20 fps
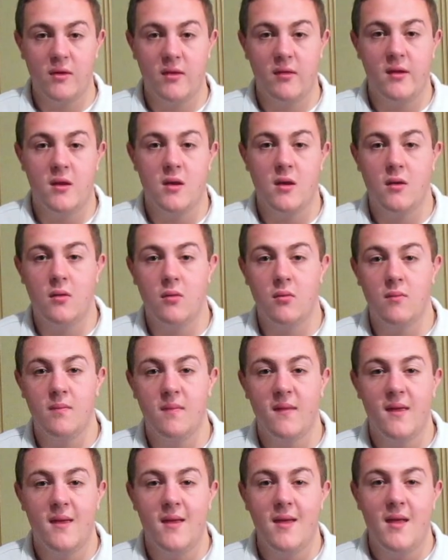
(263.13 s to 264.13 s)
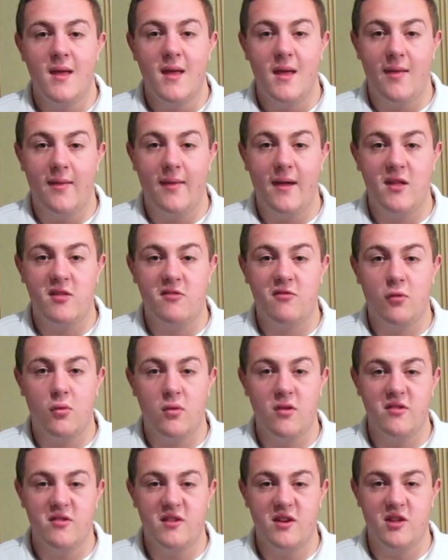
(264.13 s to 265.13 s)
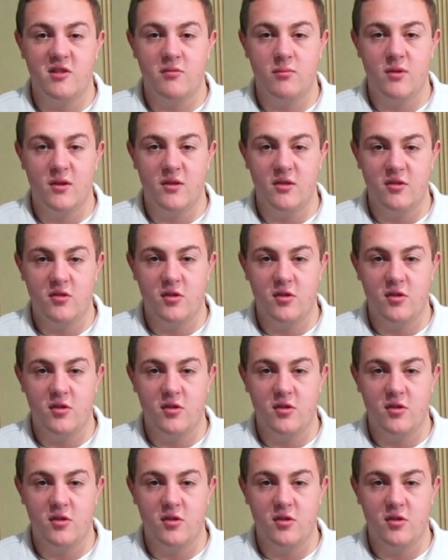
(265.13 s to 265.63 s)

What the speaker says: only know it lasts 4 to 6 months.